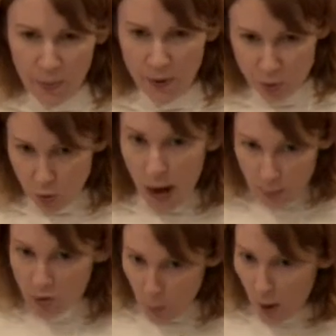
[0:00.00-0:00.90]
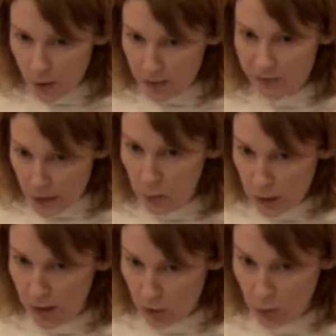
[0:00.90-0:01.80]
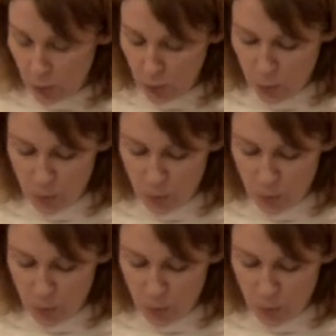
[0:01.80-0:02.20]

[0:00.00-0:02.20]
The scribes are part of the family too.